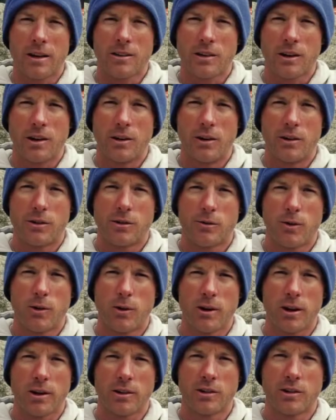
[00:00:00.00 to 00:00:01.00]
that's how it's
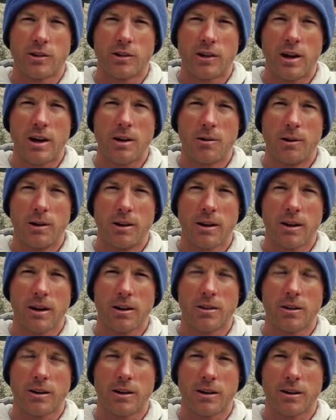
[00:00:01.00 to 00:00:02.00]
forecast to stay really. I
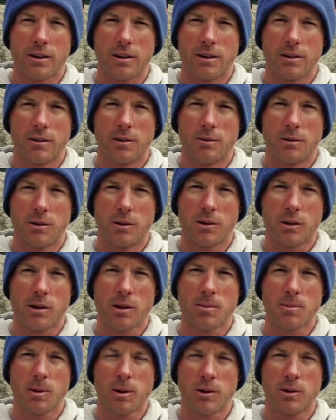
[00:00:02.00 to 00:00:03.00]
think there's a
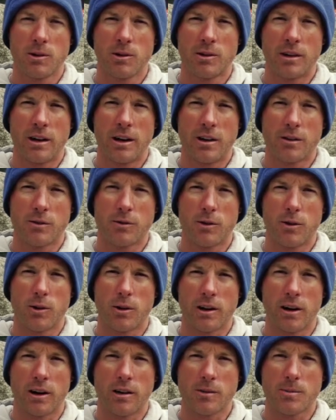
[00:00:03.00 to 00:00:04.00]
couple of good days
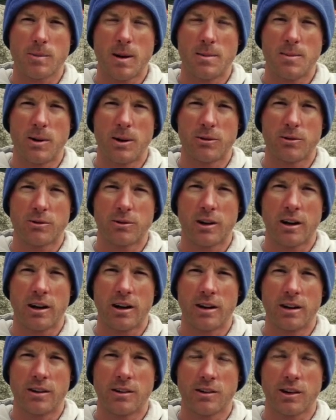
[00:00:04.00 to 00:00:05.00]
forecast, maybe on
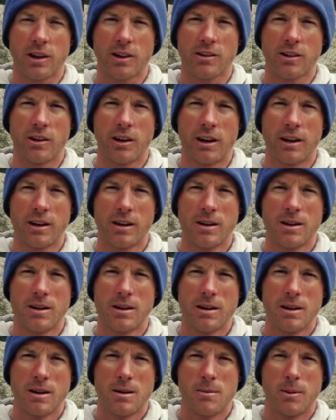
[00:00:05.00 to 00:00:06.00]
Friday and Saturday,
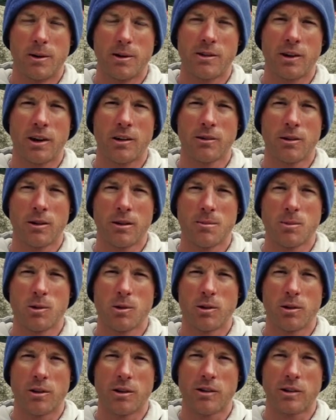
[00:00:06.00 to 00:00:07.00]
but generally
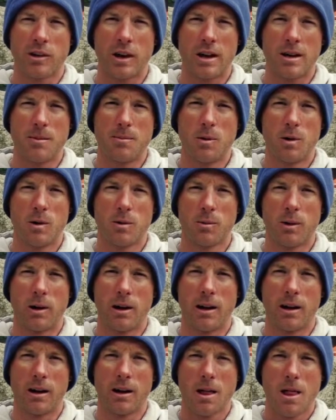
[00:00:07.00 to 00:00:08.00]
more of the same,
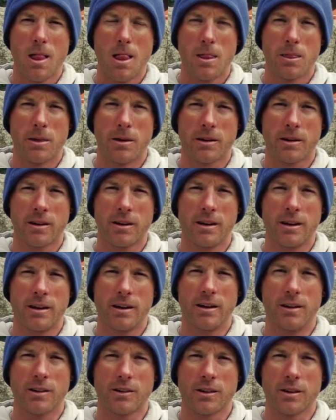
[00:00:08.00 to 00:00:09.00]
where the key
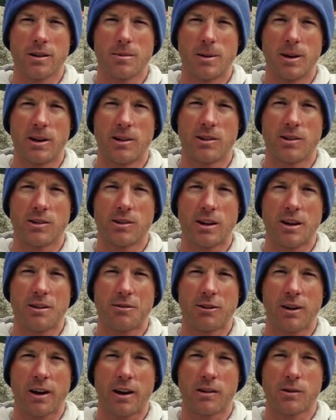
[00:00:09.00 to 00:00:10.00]
is going to be to stay
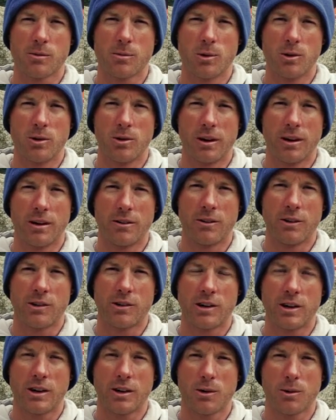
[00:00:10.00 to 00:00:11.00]
flexible, and if you
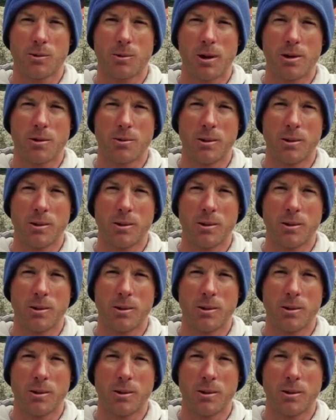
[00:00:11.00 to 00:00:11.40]
see a good weather